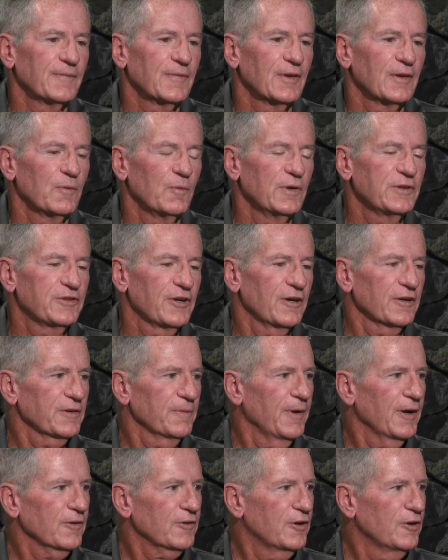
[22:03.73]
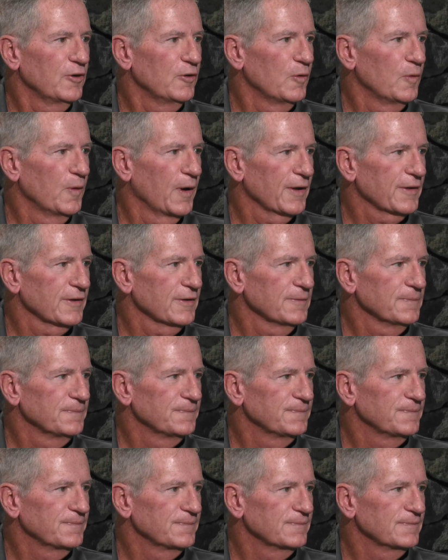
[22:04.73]
We talked about cool weather.
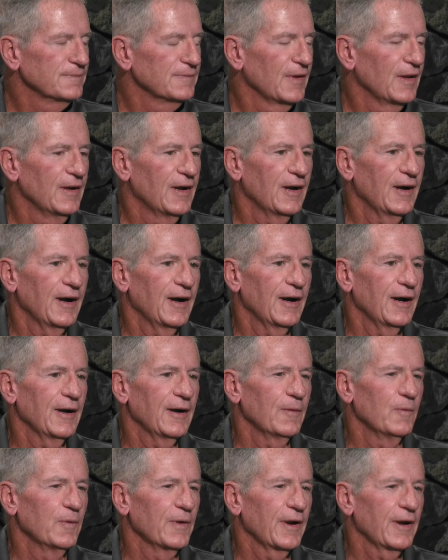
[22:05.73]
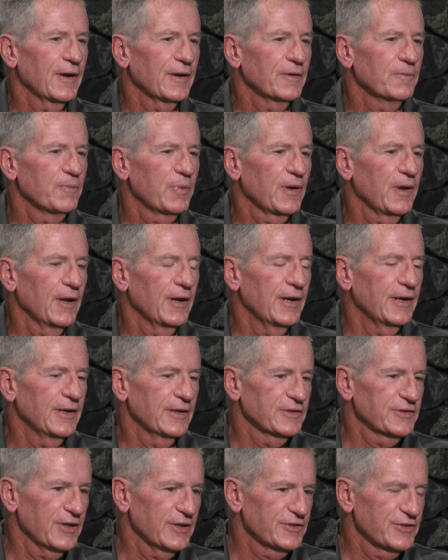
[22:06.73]
I went out and played,
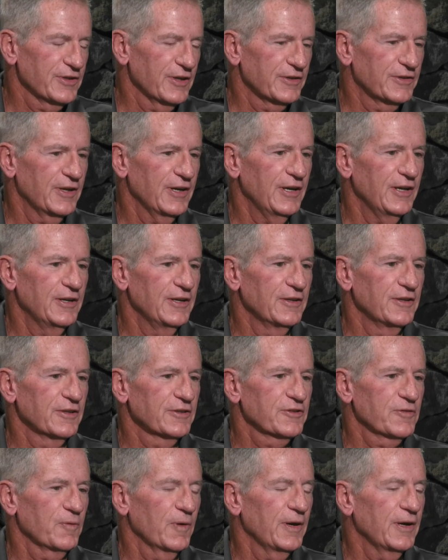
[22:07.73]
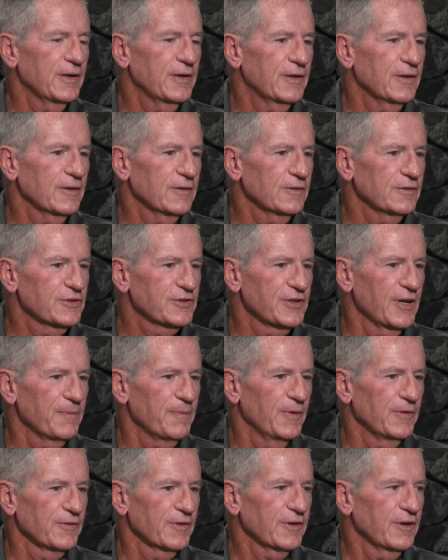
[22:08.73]
as I said, Kahidi this week. Step
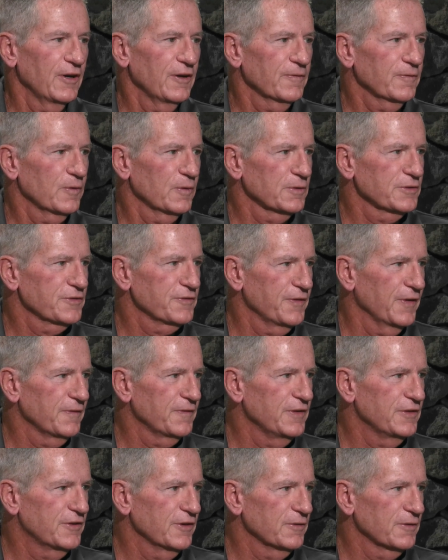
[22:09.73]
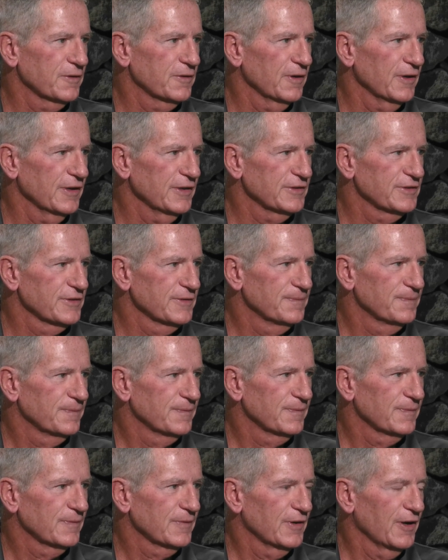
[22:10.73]
on the golf course, 52 degrees.
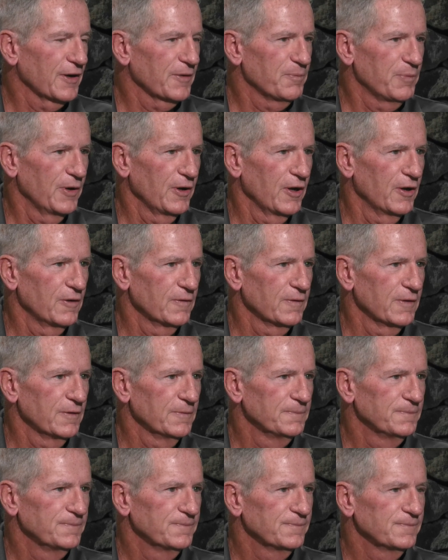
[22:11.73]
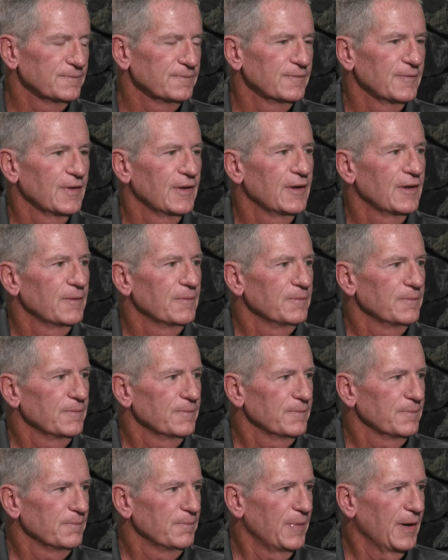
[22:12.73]
Got a pullover.
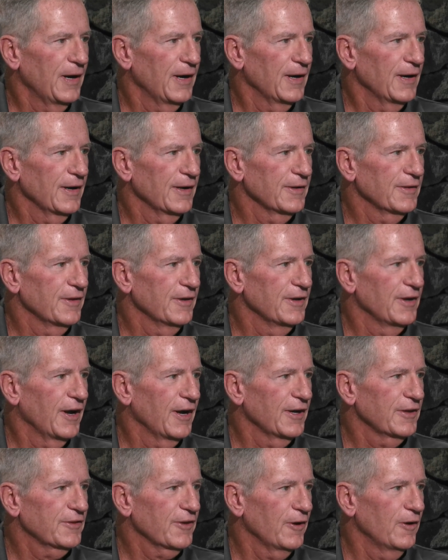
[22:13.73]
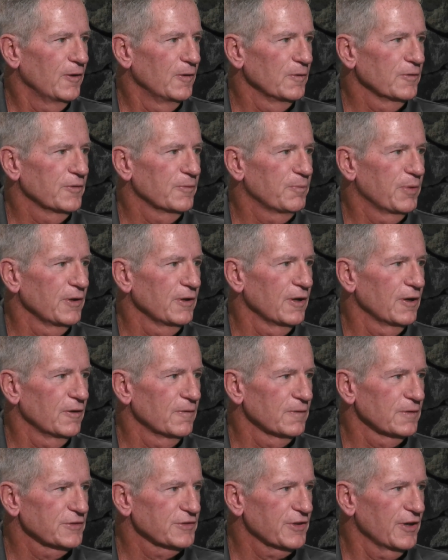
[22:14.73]
By the 9th hole, the
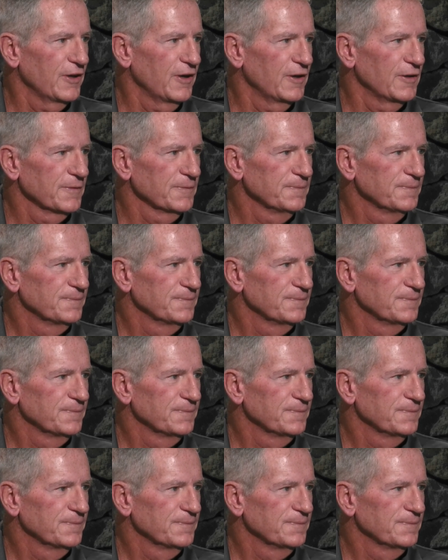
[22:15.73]
pullover's gone.